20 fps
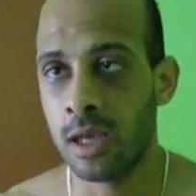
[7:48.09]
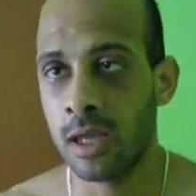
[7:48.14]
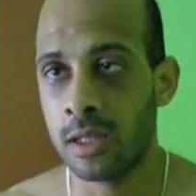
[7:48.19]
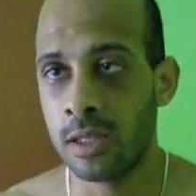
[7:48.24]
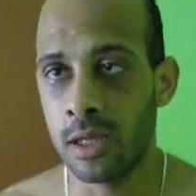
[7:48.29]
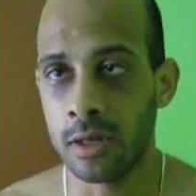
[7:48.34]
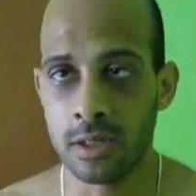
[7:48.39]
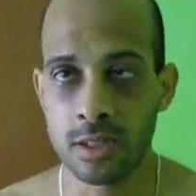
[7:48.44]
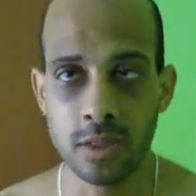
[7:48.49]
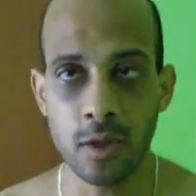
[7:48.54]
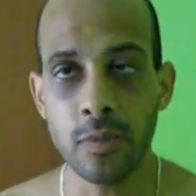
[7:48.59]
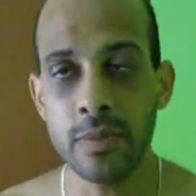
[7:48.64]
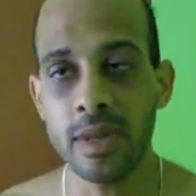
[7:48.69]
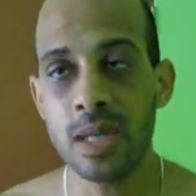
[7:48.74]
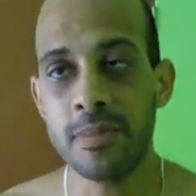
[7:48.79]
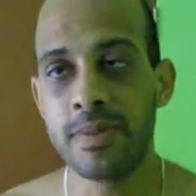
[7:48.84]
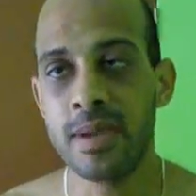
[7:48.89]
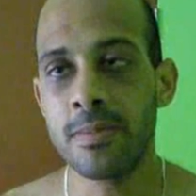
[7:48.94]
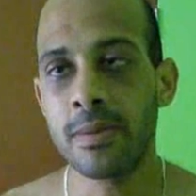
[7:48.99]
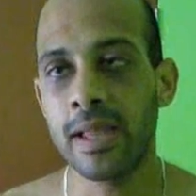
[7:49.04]
There's so many
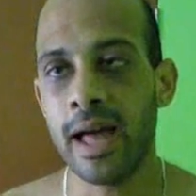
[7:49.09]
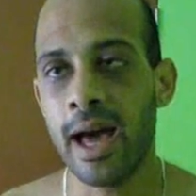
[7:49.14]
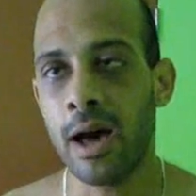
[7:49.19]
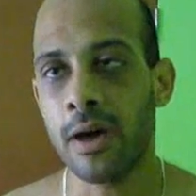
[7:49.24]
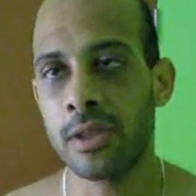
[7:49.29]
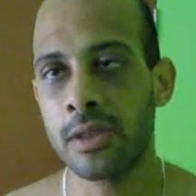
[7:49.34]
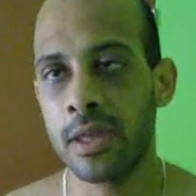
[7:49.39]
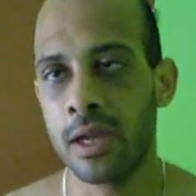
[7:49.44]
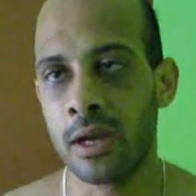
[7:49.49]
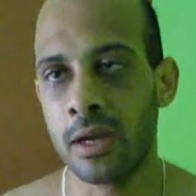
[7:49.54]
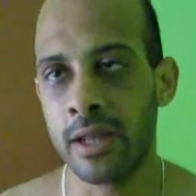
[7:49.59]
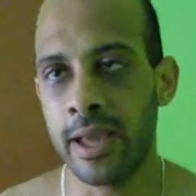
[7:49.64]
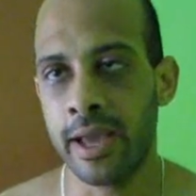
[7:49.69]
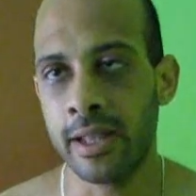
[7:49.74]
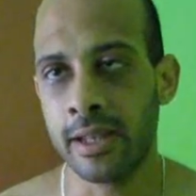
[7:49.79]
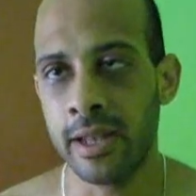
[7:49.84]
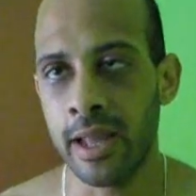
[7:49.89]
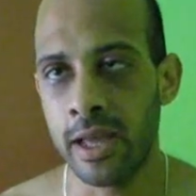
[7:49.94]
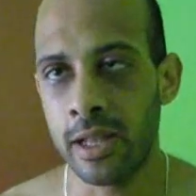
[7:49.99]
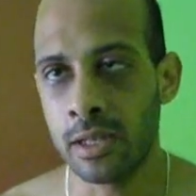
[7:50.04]
people out there
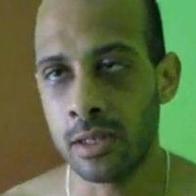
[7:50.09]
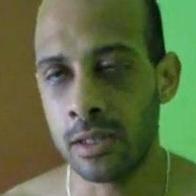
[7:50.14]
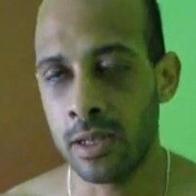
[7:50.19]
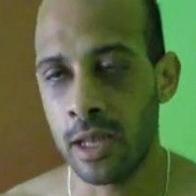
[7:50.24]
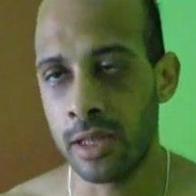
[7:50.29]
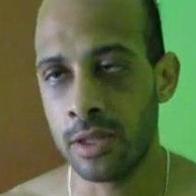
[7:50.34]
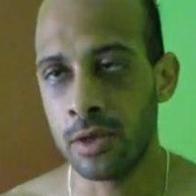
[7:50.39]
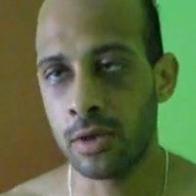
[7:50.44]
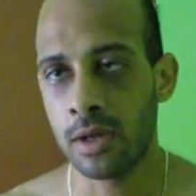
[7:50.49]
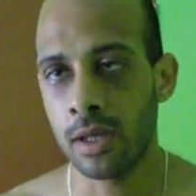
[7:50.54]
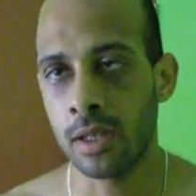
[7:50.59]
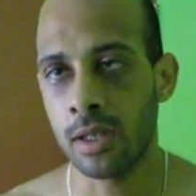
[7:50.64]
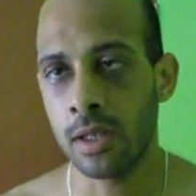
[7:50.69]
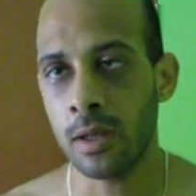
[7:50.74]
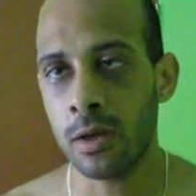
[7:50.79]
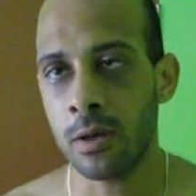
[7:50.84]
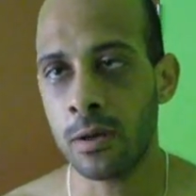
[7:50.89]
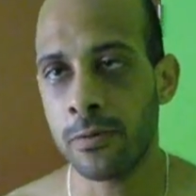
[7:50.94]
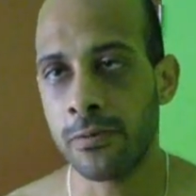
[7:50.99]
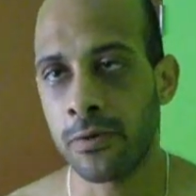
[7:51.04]
that you can
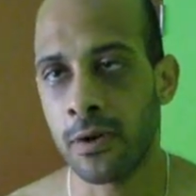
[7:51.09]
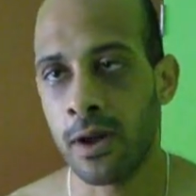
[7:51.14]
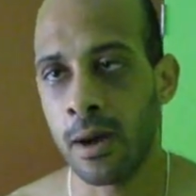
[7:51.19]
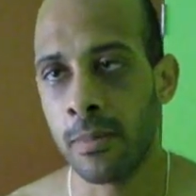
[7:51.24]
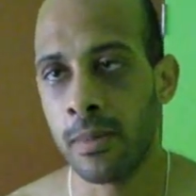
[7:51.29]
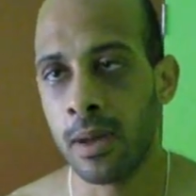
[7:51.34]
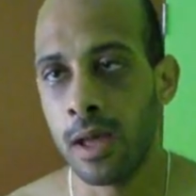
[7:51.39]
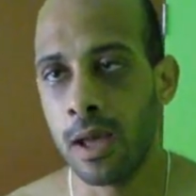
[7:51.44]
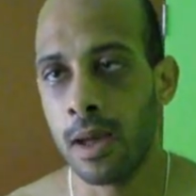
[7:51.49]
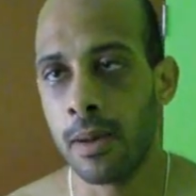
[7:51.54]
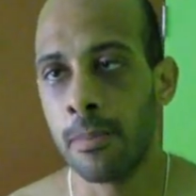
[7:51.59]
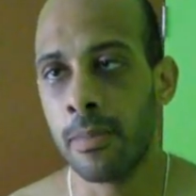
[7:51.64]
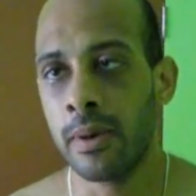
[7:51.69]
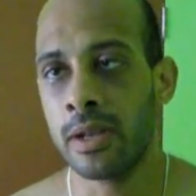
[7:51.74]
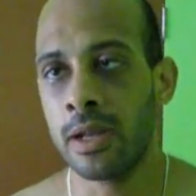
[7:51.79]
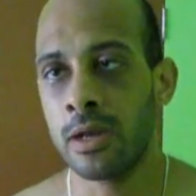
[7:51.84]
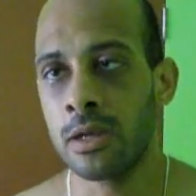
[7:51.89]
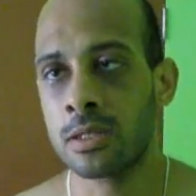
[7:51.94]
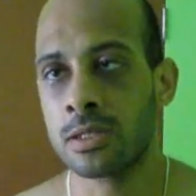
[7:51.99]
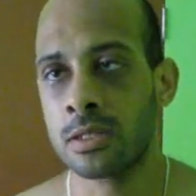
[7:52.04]
learn from, but
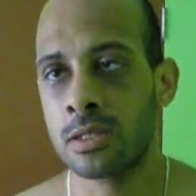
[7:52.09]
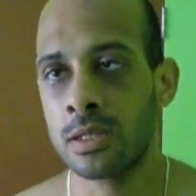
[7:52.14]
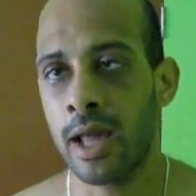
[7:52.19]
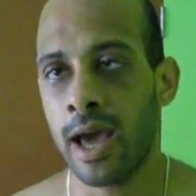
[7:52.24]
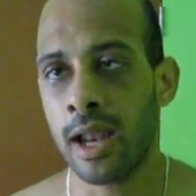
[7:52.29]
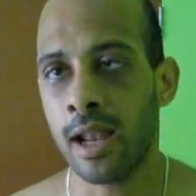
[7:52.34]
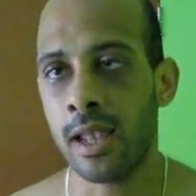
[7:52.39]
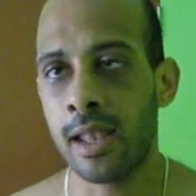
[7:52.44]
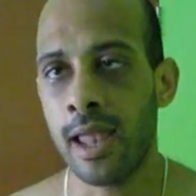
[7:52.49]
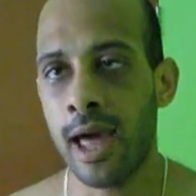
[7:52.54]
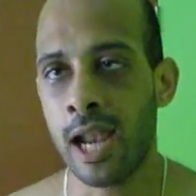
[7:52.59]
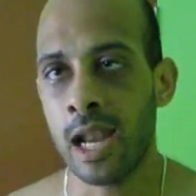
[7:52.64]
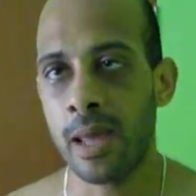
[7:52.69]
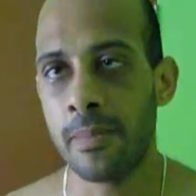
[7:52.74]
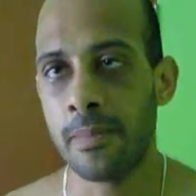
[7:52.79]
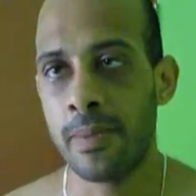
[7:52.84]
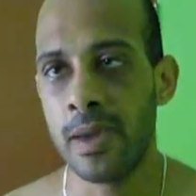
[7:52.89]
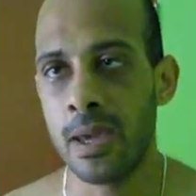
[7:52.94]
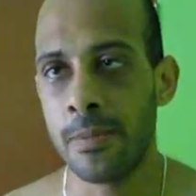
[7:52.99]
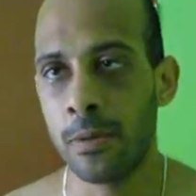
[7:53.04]
there's not a lot
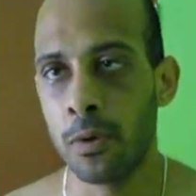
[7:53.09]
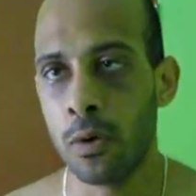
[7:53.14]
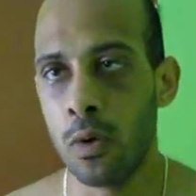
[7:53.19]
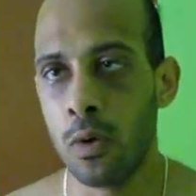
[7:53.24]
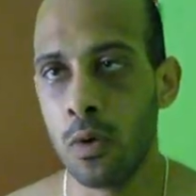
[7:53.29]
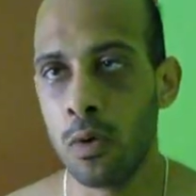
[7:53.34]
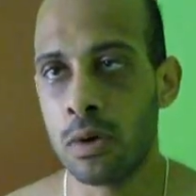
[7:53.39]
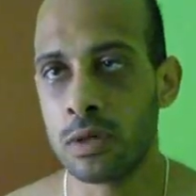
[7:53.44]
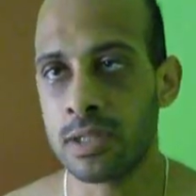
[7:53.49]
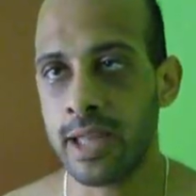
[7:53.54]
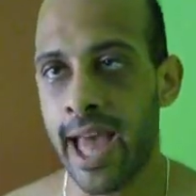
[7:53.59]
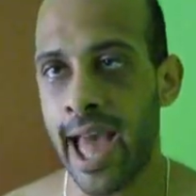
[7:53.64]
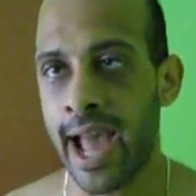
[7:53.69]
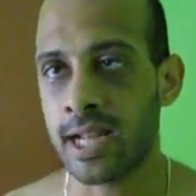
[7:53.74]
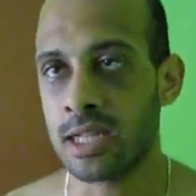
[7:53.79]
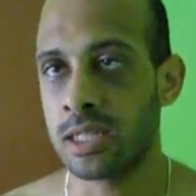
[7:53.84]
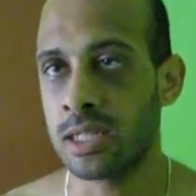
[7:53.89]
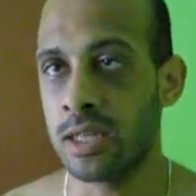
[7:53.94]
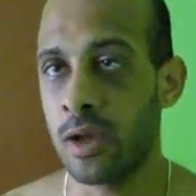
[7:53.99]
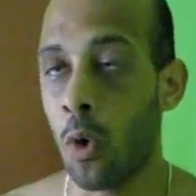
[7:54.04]
of people who is
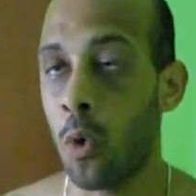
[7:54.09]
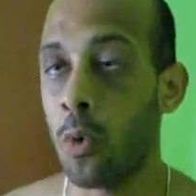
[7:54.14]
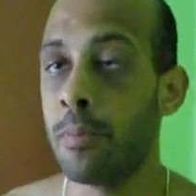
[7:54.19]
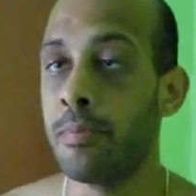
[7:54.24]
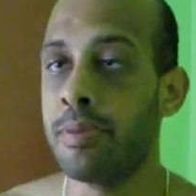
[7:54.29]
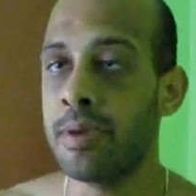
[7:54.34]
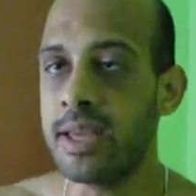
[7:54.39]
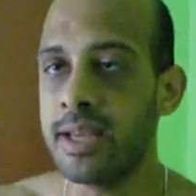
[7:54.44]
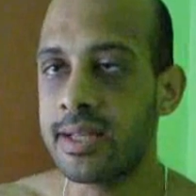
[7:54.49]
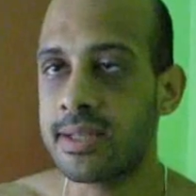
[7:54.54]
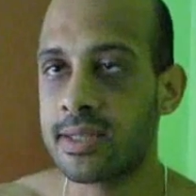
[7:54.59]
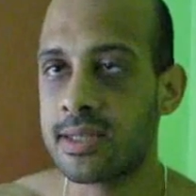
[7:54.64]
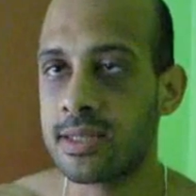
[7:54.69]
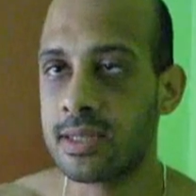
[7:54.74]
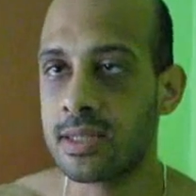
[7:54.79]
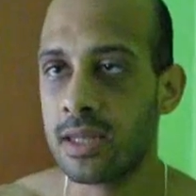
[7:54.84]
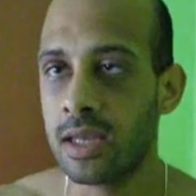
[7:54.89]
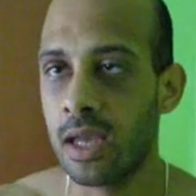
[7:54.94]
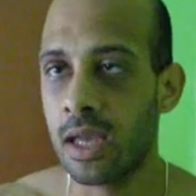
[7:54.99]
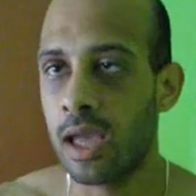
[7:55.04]
actually
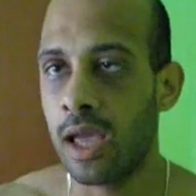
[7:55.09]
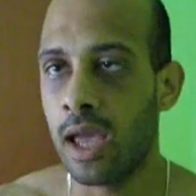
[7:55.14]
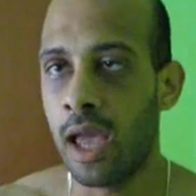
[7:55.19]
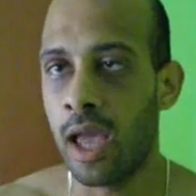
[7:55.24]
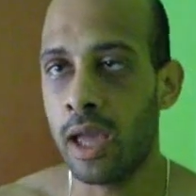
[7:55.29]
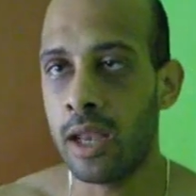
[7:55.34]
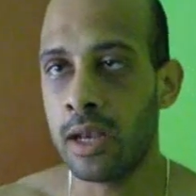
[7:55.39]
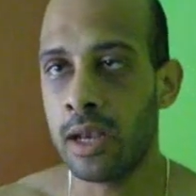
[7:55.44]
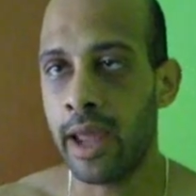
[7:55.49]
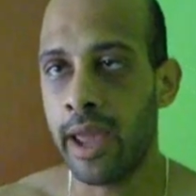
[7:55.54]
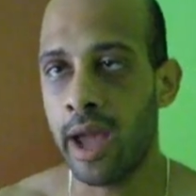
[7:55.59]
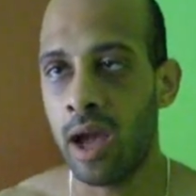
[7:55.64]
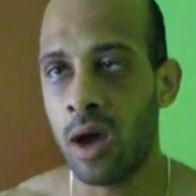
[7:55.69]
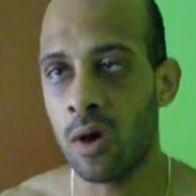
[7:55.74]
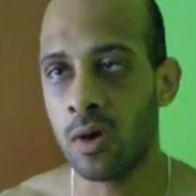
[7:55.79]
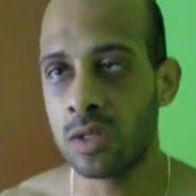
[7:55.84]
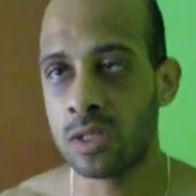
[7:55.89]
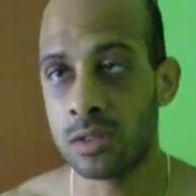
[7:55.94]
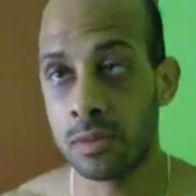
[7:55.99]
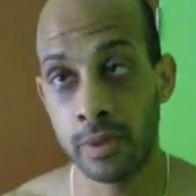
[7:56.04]
obese and
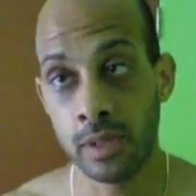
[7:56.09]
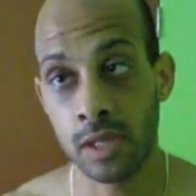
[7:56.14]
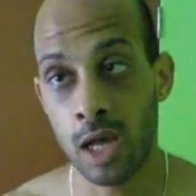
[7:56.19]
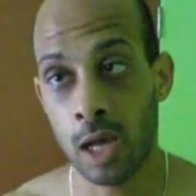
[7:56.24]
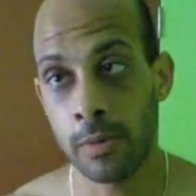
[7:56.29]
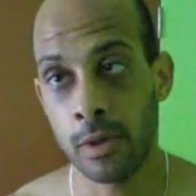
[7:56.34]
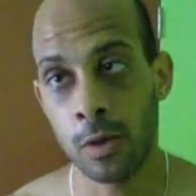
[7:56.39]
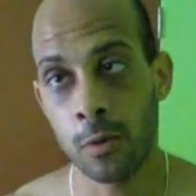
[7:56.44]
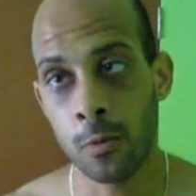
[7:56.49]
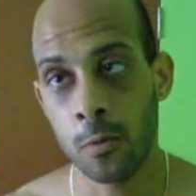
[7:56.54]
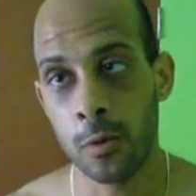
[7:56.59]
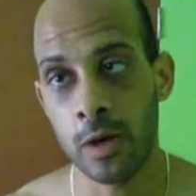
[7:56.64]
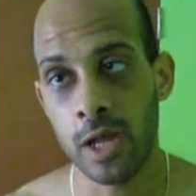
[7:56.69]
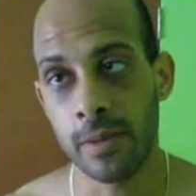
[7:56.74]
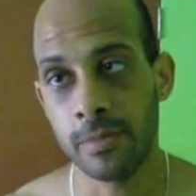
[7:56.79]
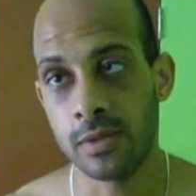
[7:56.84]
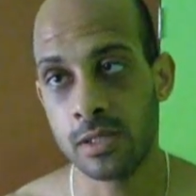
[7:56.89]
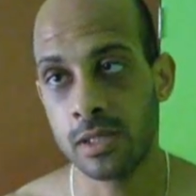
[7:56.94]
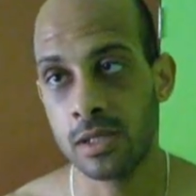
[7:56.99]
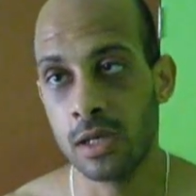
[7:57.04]
now is becoming
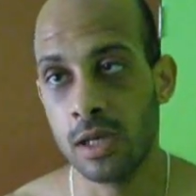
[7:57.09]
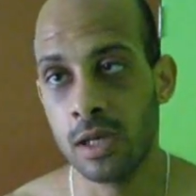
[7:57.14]
ripped.